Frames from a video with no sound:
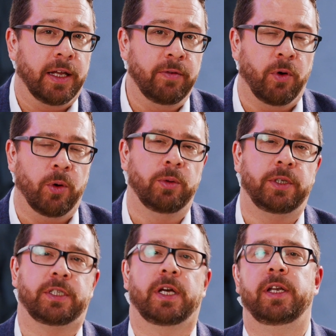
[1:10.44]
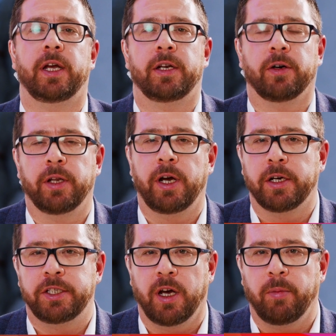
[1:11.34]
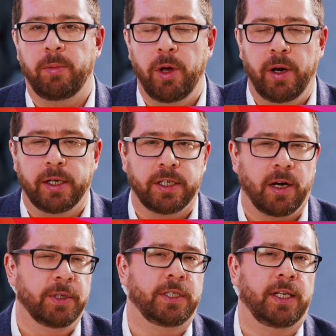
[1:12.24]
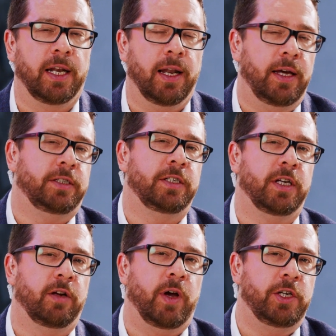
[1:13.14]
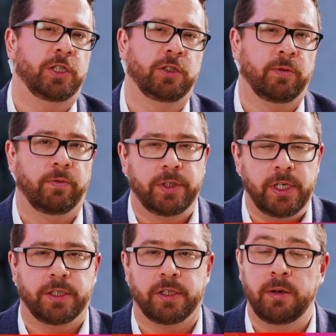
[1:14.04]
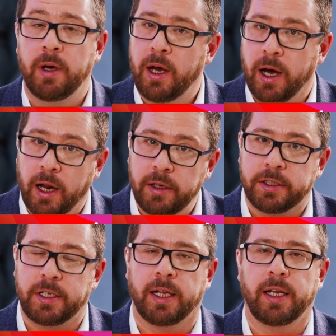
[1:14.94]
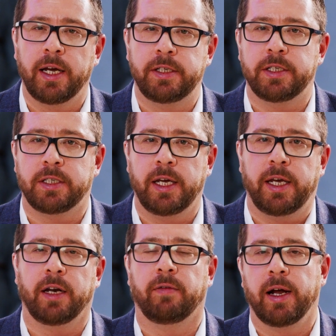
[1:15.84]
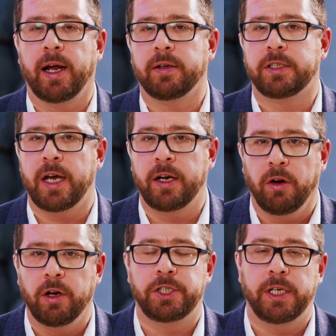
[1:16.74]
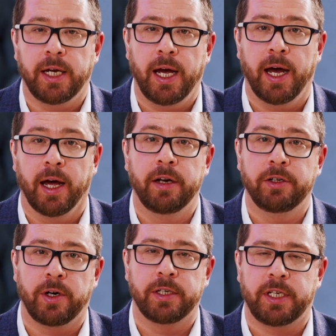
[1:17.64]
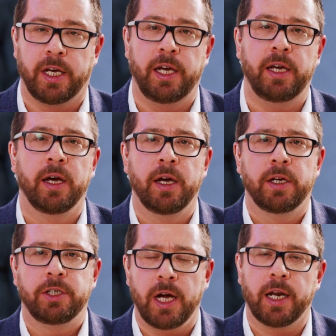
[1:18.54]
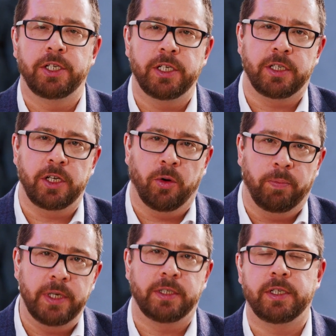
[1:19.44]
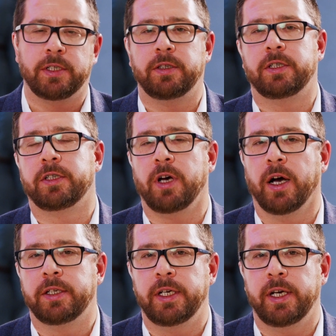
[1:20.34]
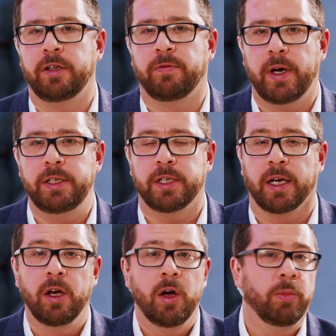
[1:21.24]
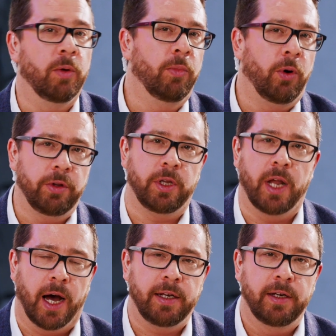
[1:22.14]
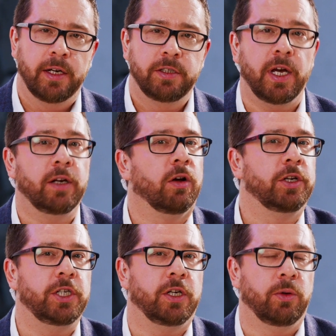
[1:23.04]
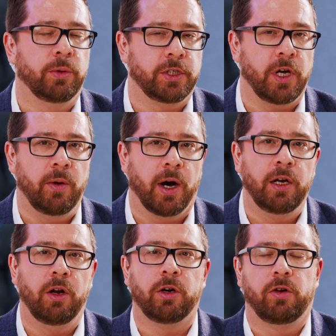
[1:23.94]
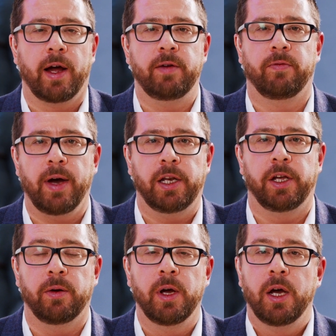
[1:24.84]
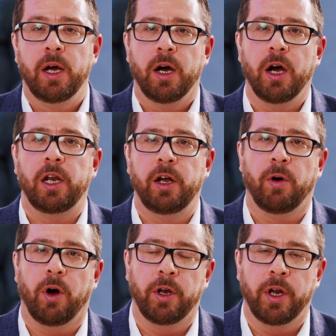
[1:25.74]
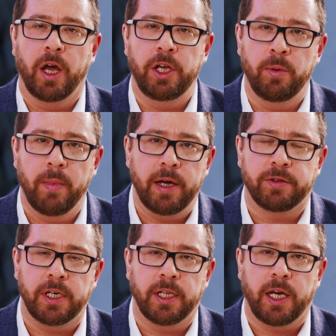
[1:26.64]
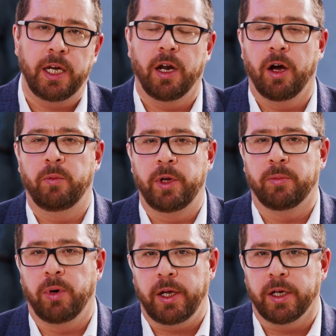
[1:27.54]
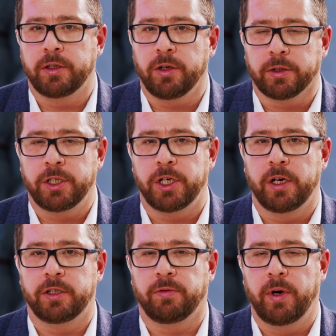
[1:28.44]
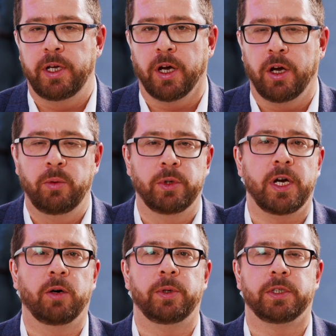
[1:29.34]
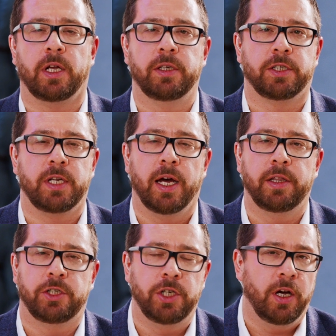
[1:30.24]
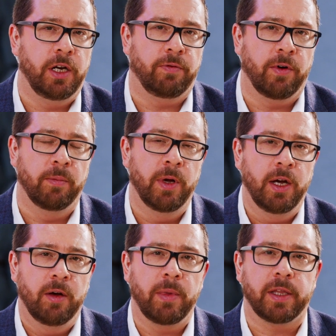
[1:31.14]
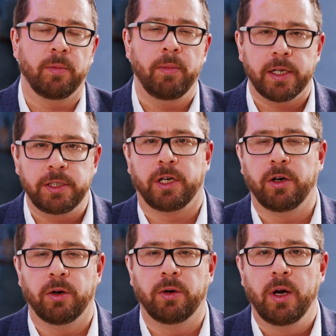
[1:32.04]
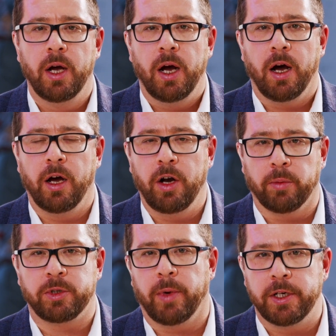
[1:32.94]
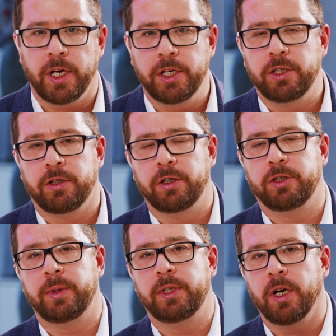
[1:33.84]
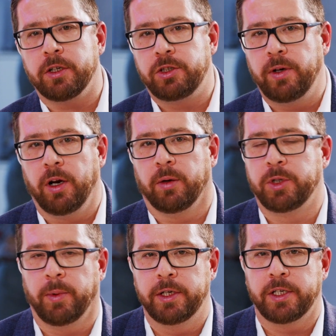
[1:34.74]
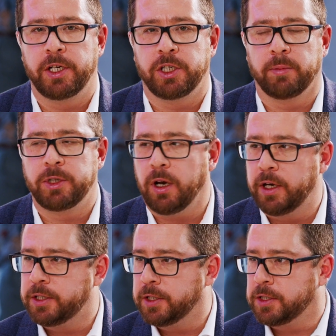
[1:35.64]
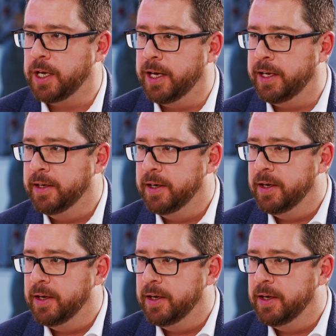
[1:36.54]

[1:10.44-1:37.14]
They've all descended on the ICM in Munich to come and see the latest innovations from Fujitsu and understand the latest thinking around how technology can address key challenges that your business and society is facing. But more than that, technology can also unlock great value. Earlier on, you may have seen the keynote with the brilliant Dr. Joseph Reger, who was helping us understand the journey from mathematical optimization through to industrial optimization. I'm delighted to say